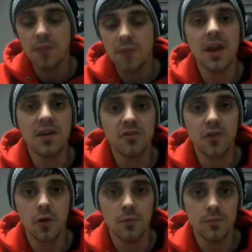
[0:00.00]
money
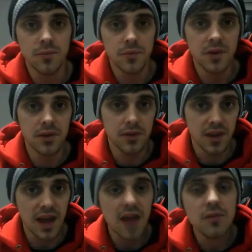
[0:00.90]
from
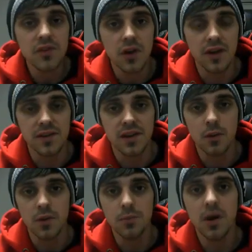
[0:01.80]
the advertising
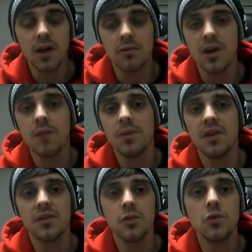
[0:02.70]
that we buy, right? But
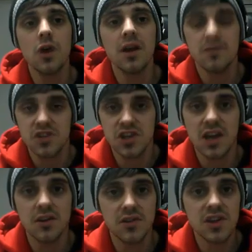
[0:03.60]
it's all kind of
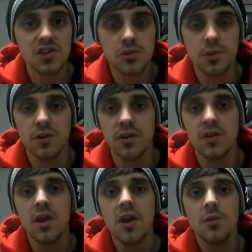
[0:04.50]
shared and
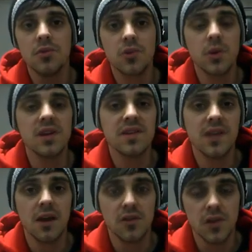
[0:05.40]
distributed between the
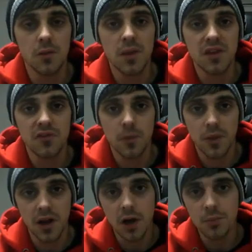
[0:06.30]
sales that are made from
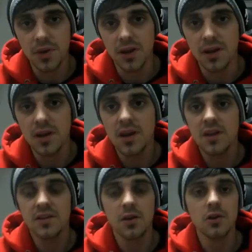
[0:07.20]
the company.
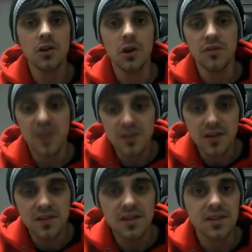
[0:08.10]
So, if there's
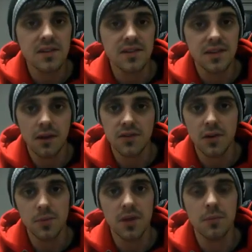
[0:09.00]
consistent sales
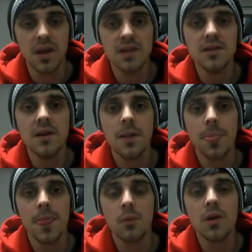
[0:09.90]
that are being made,
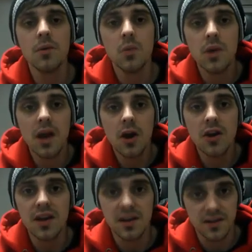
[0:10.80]
then we're
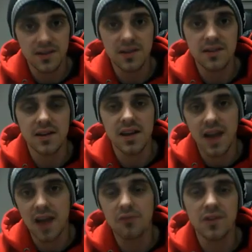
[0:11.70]
earning
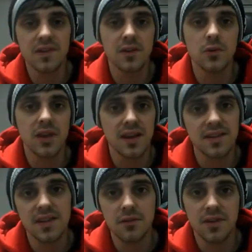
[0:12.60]
consistently every single day,
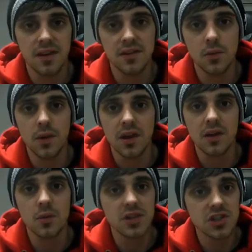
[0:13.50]
7 days a week,
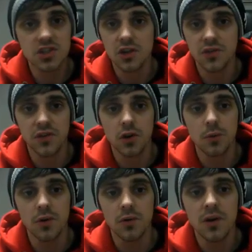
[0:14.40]
which is just
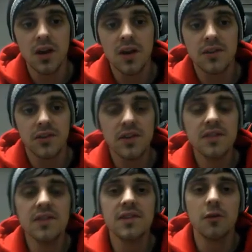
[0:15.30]
phenomenal. So
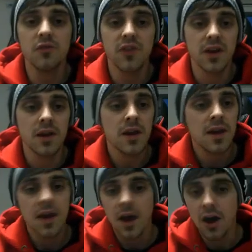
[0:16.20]
this is something
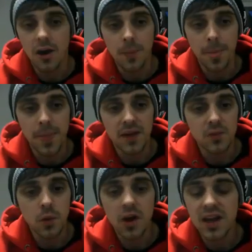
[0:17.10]
that is
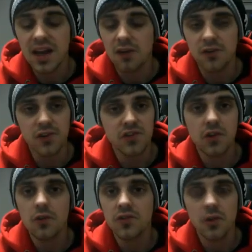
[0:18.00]
working out for
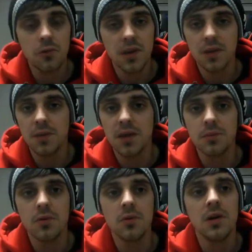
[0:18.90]
so many
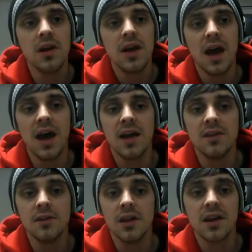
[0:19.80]
people.
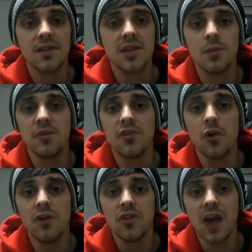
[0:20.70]
And like I said
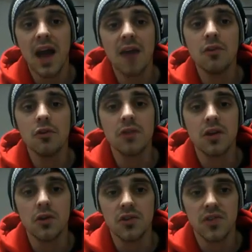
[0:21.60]
before, if you haven't already
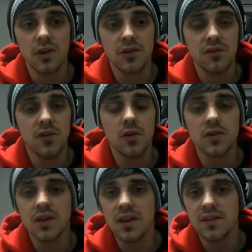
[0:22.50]
got yourselves
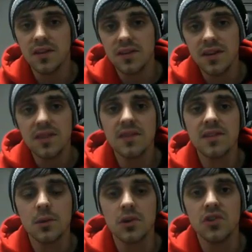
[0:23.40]
involved in this, then this is
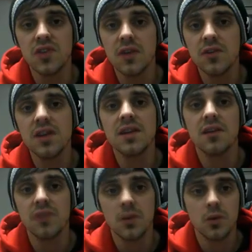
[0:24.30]
something you
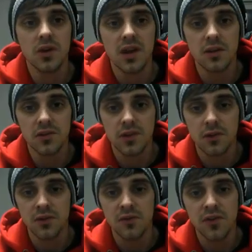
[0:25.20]
definitely want to get
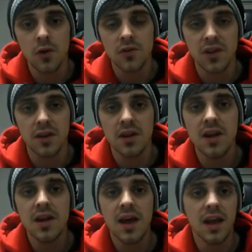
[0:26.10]
yourselves involved in.
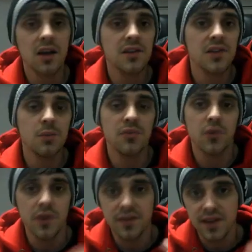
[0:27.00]
And like I said
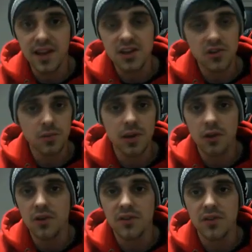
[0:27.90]
before, there's a link just below
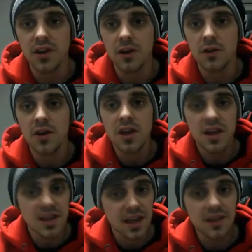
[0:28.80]
this video.
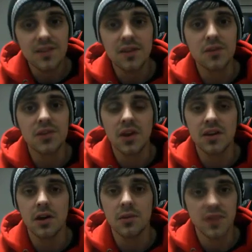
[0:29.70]
Get yourself signed
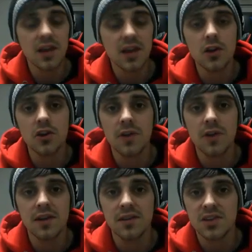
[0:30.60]
up, take a look
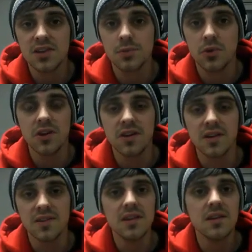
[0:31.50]
around the dashboard, and you can
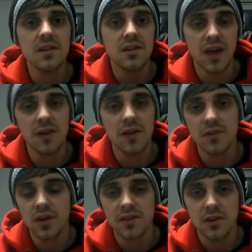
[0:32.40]
see the different
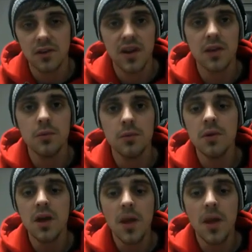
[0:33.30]
advertising
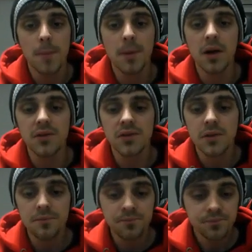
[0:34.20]
available. But